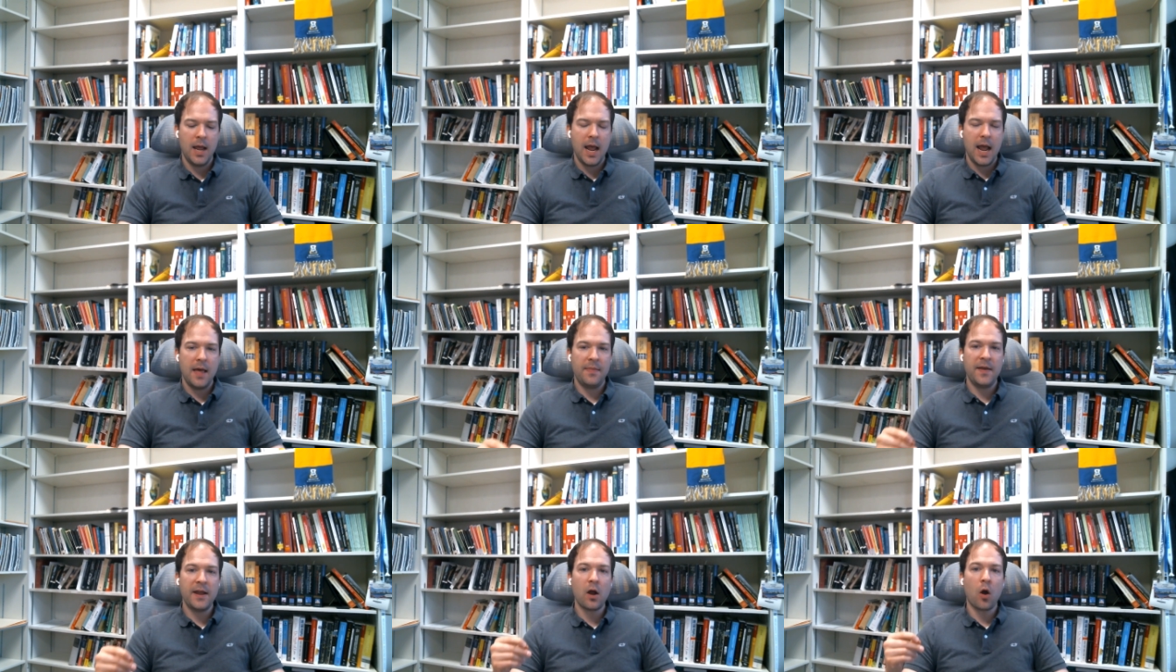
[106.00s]

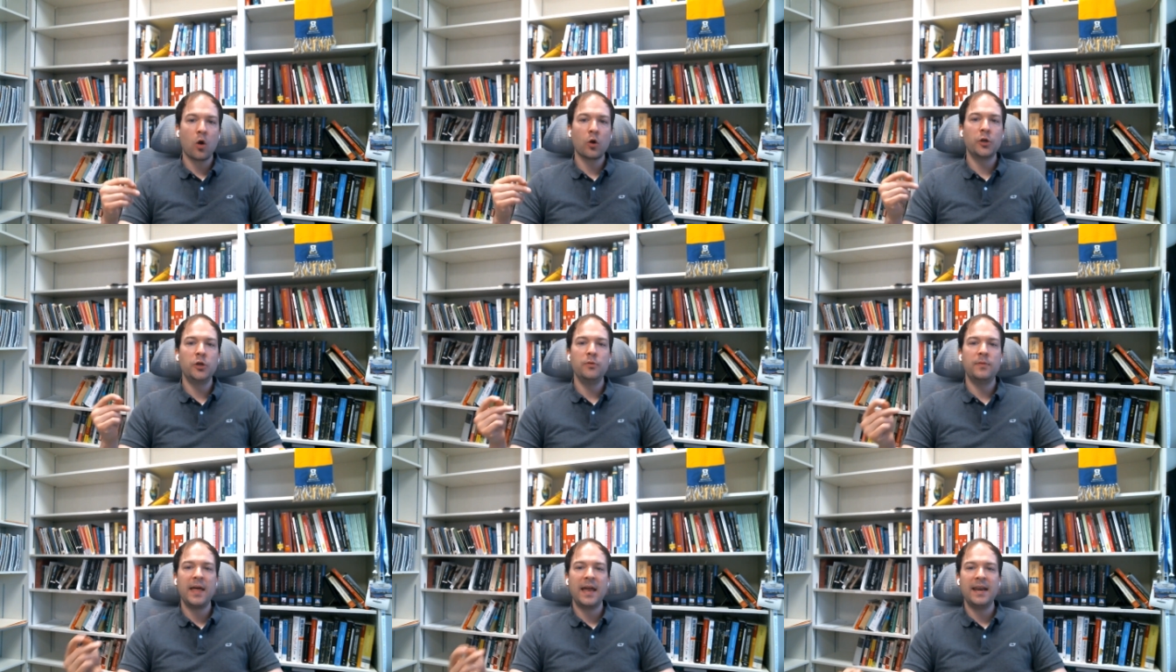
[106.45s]
And they
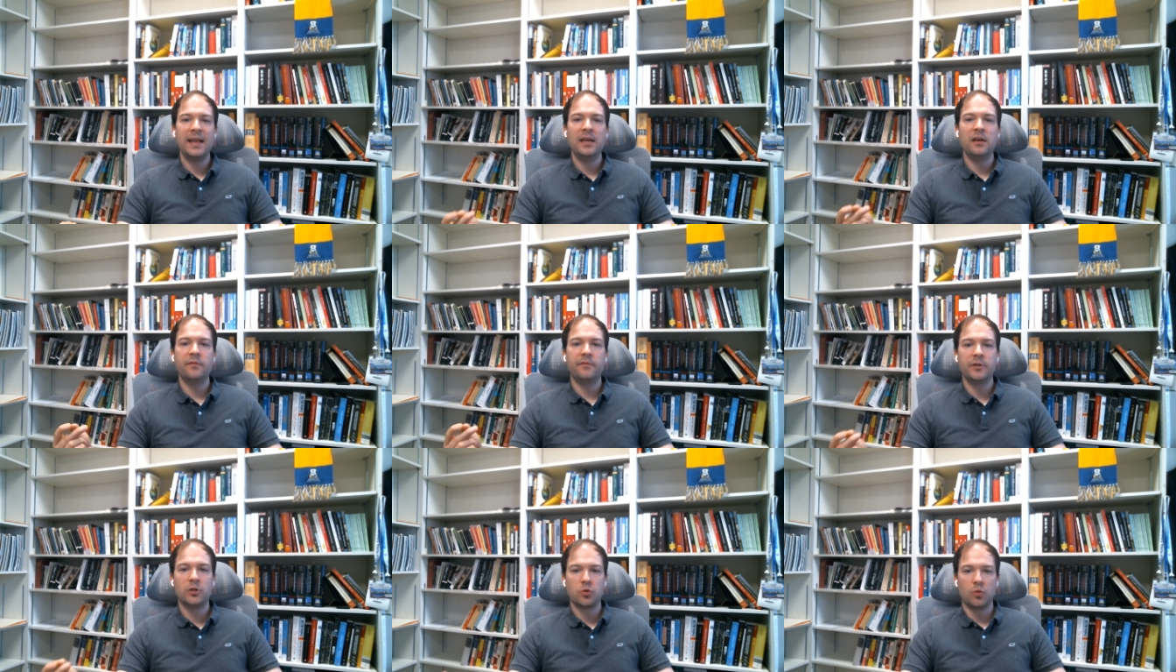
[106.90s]
argue that
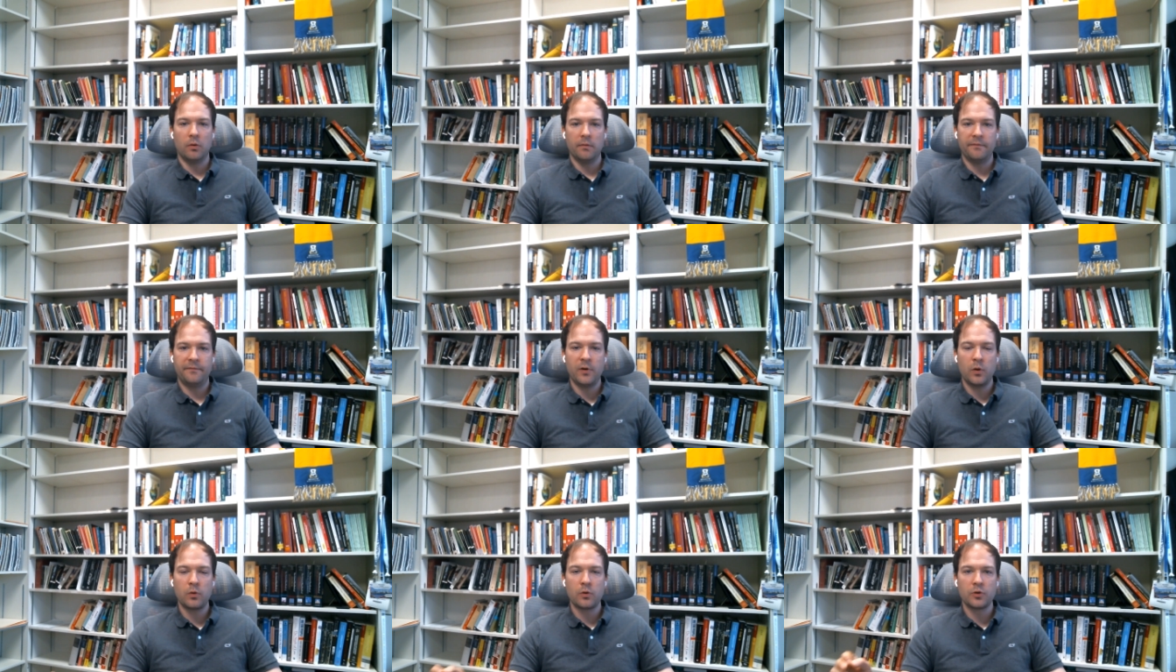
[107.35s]
individual
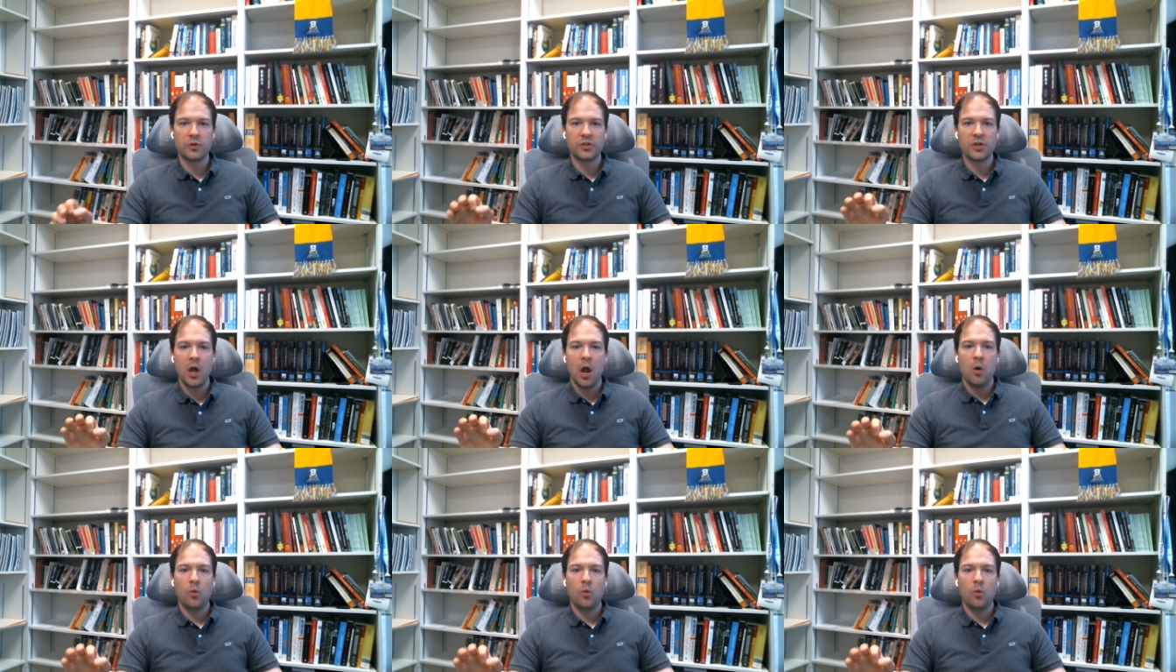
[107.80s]
voters